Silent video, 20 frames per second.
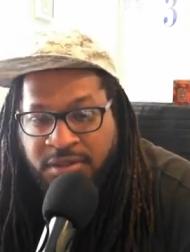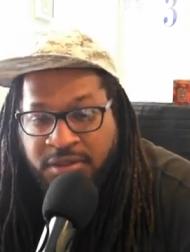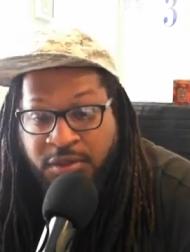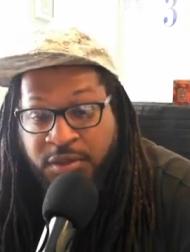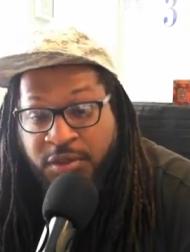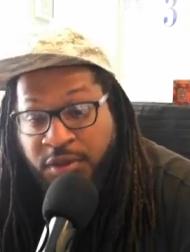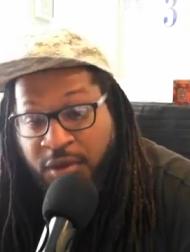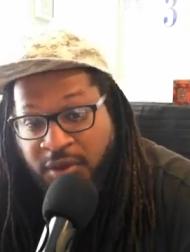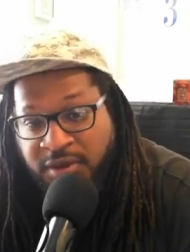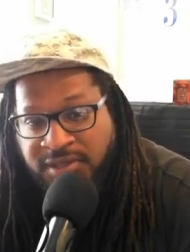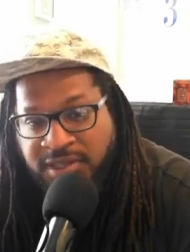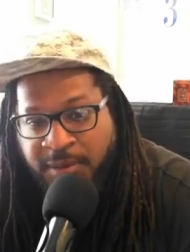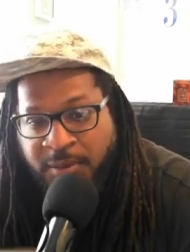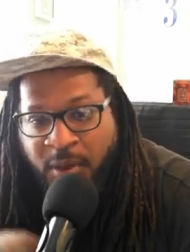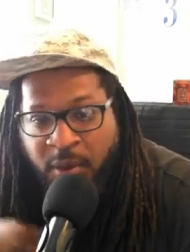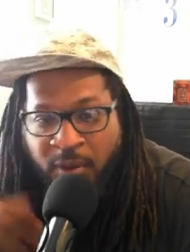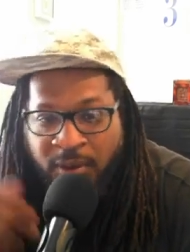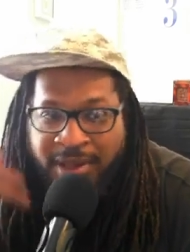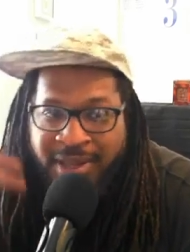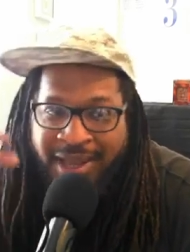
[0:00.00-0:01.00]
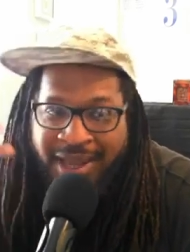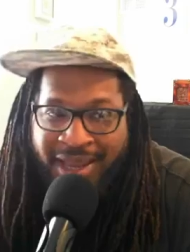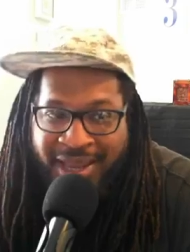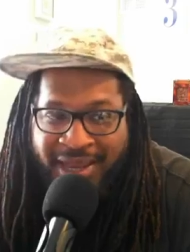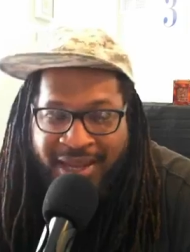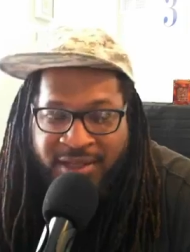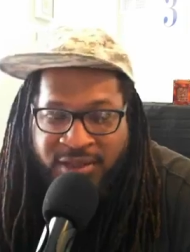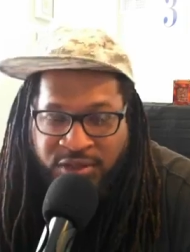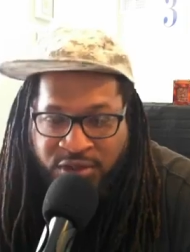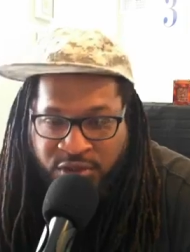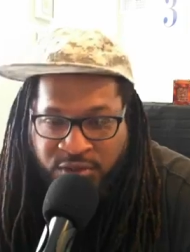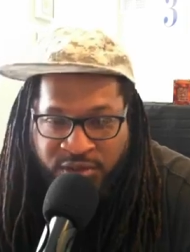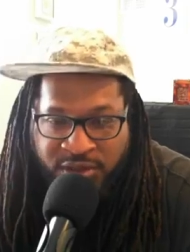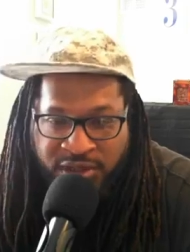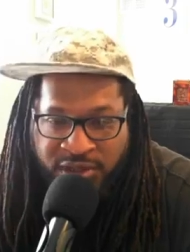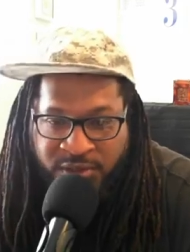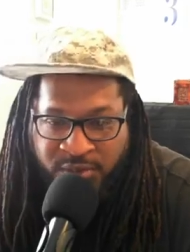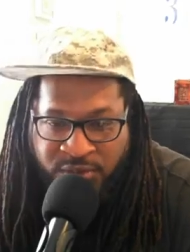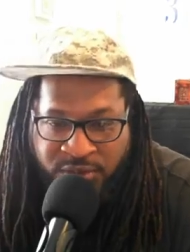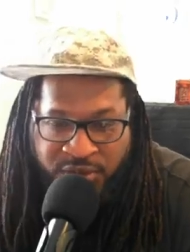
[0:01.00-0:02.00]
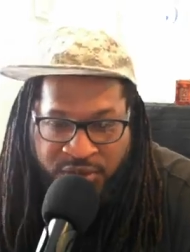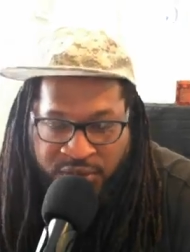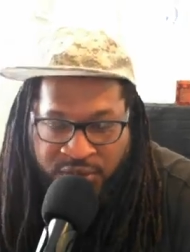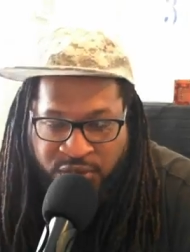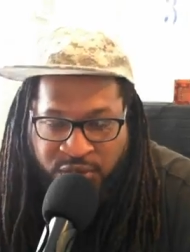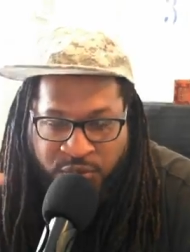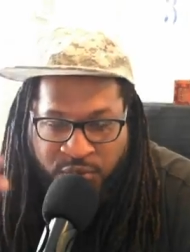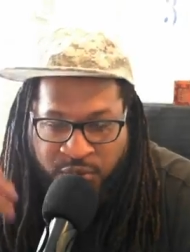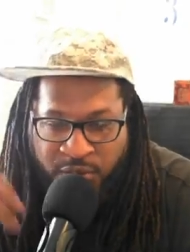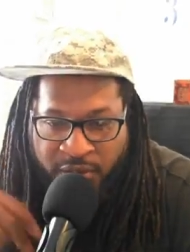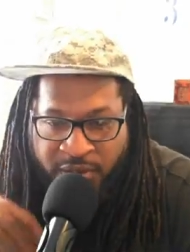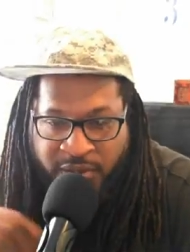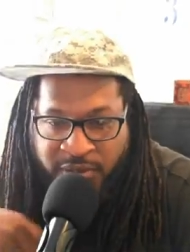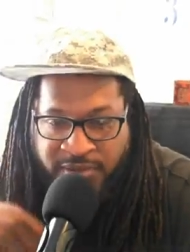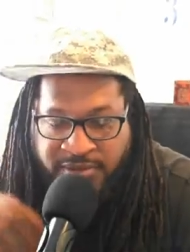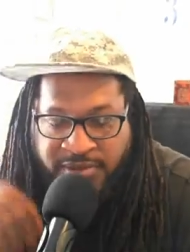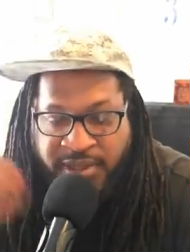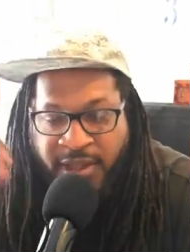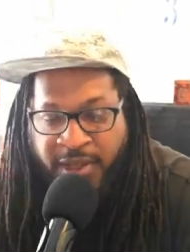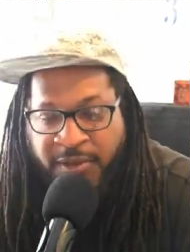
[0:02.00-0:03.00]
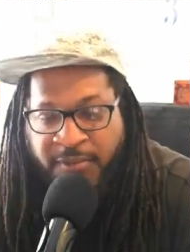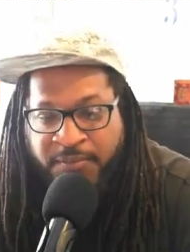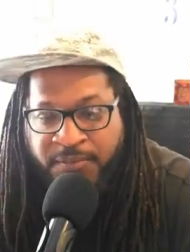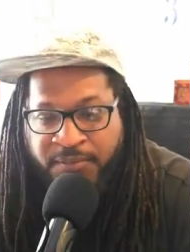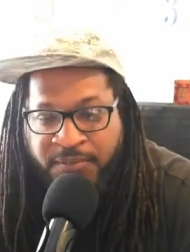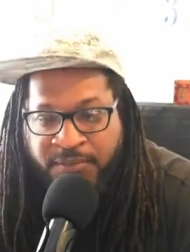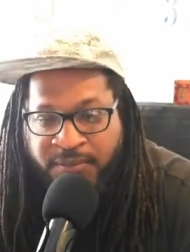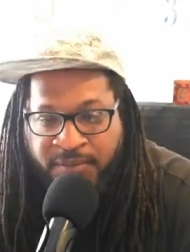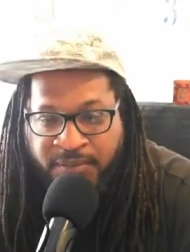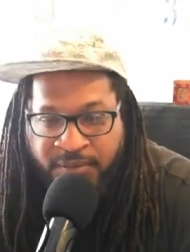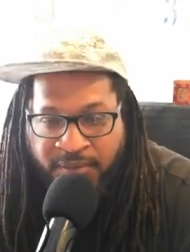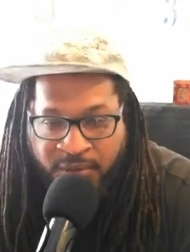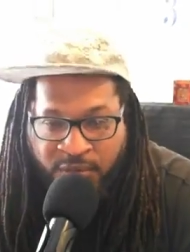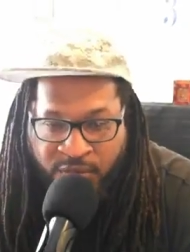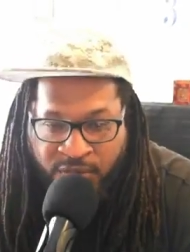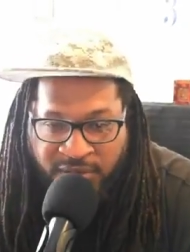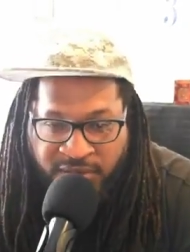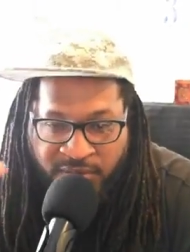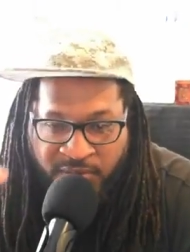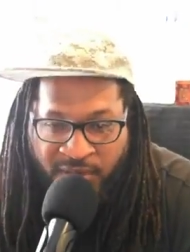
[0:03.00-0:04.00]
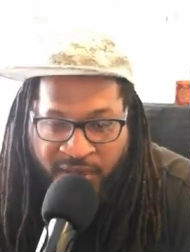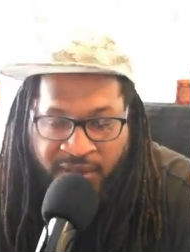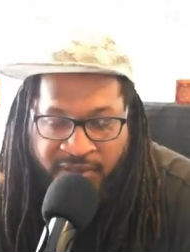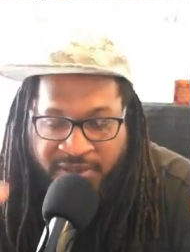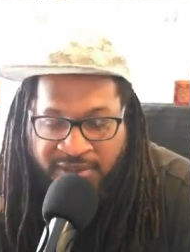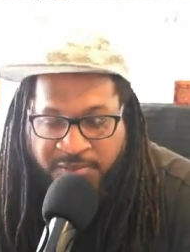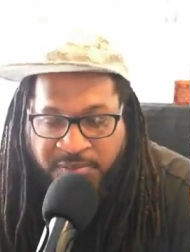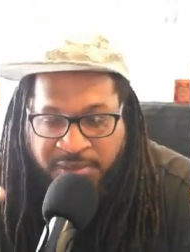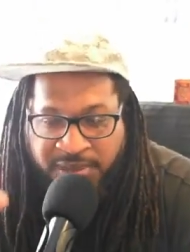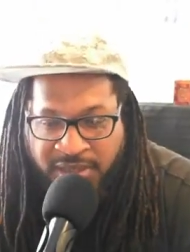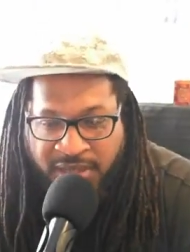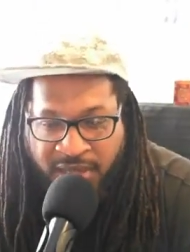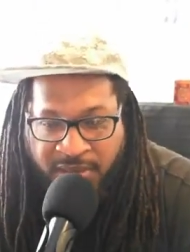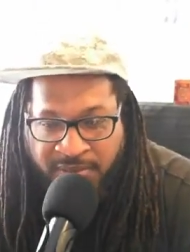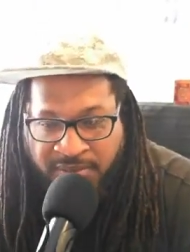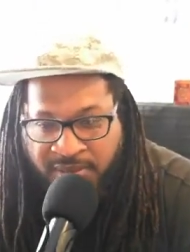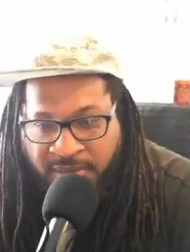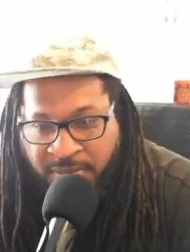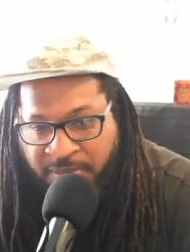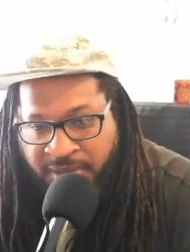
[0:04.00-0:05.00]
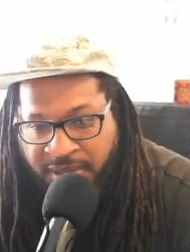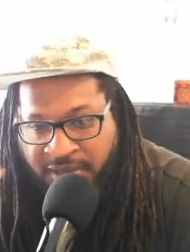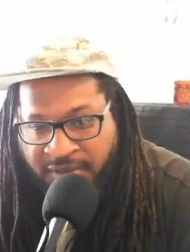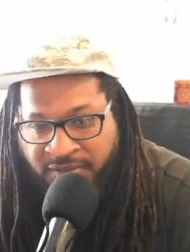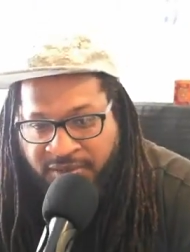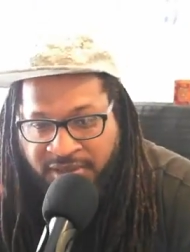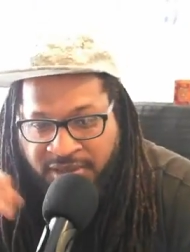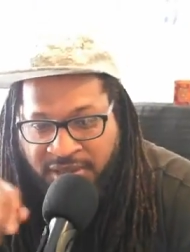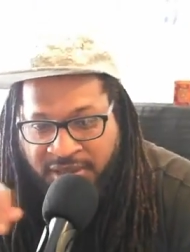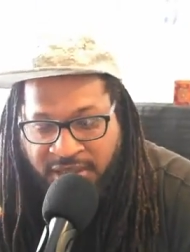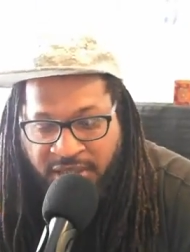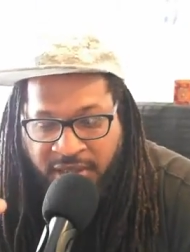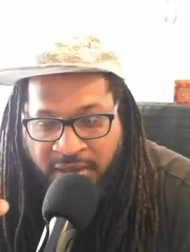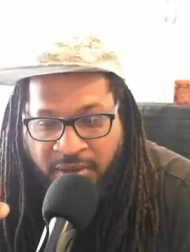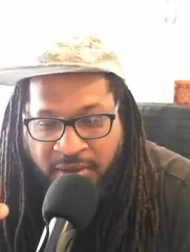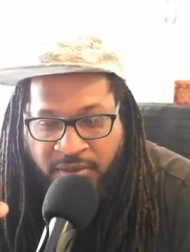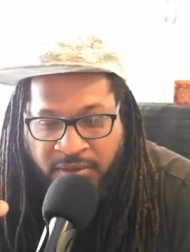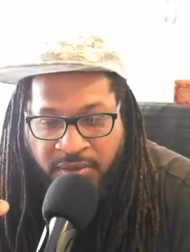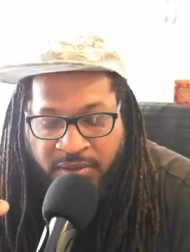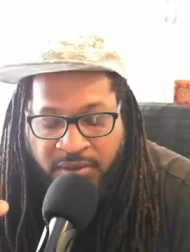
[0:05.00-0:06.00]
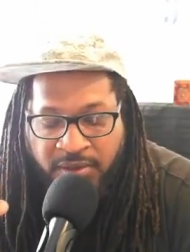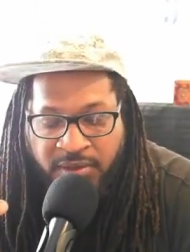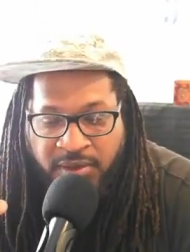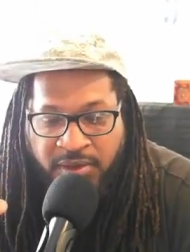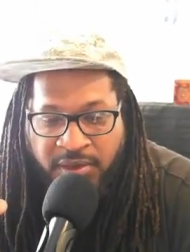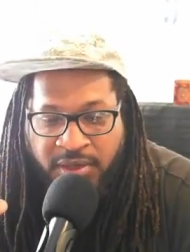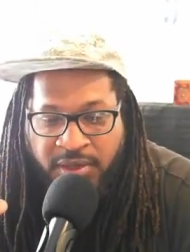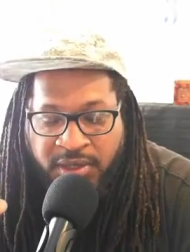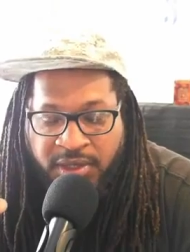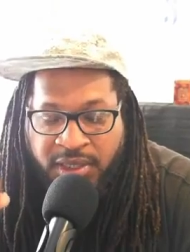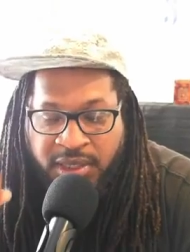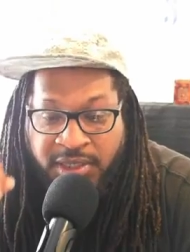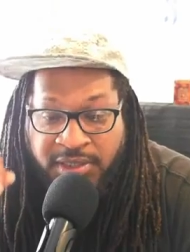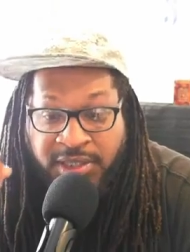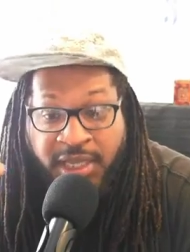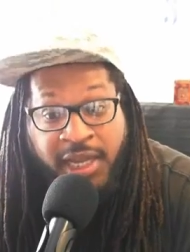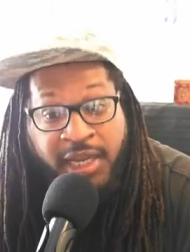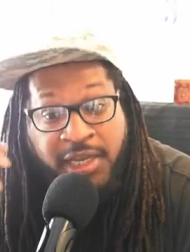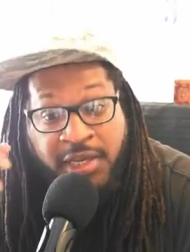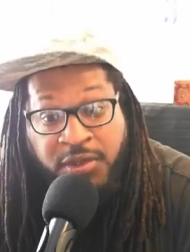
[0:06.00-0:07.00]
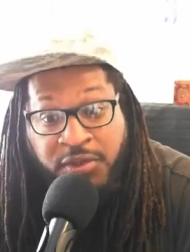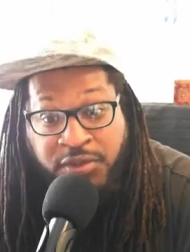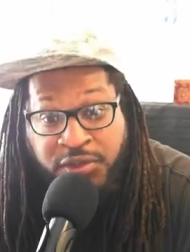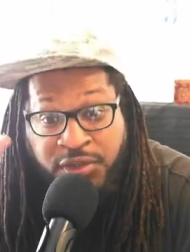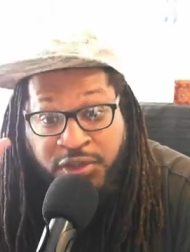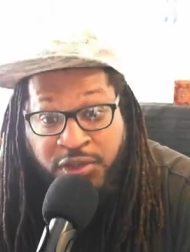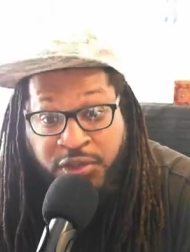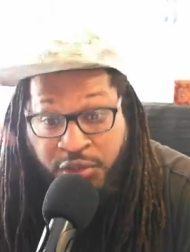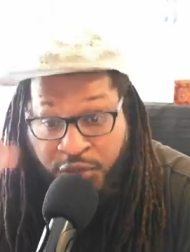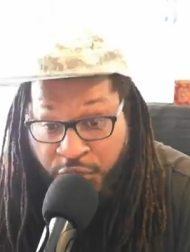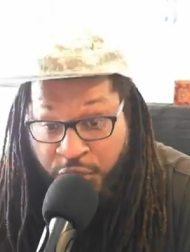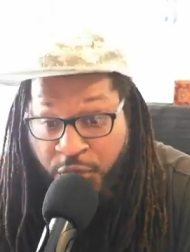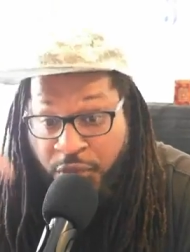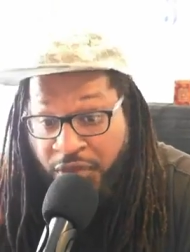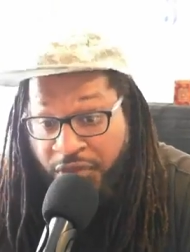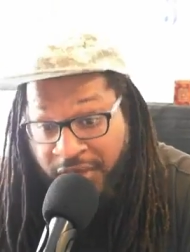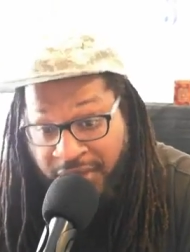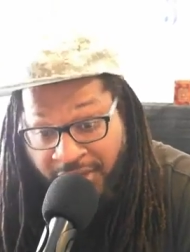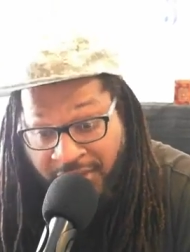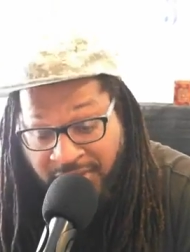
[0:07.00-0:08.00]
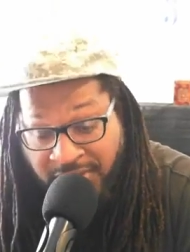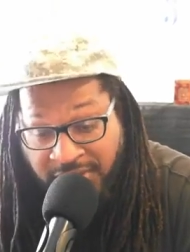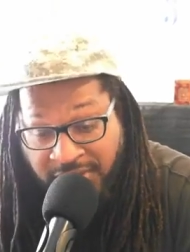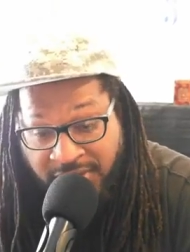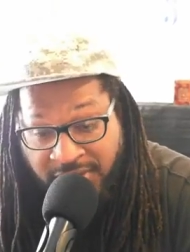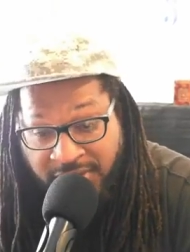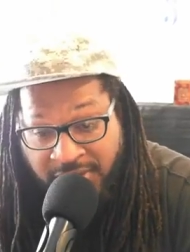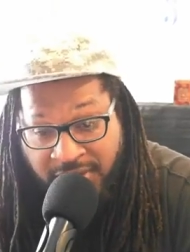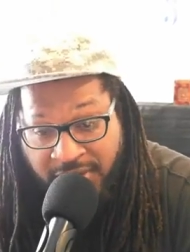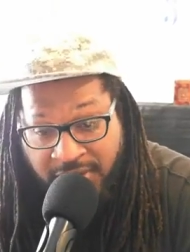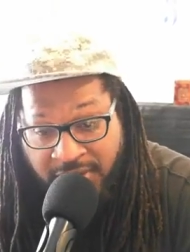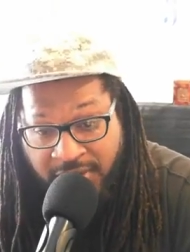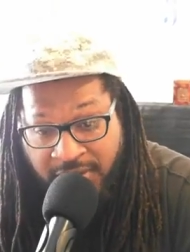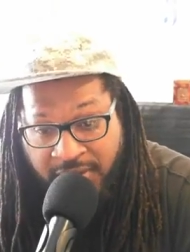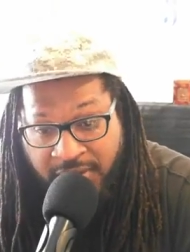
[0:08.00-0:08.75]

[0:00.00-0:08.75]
So you notice that I'm only answering with 2 words. Now, the reason why this becomes a bit of a skill is I used to do this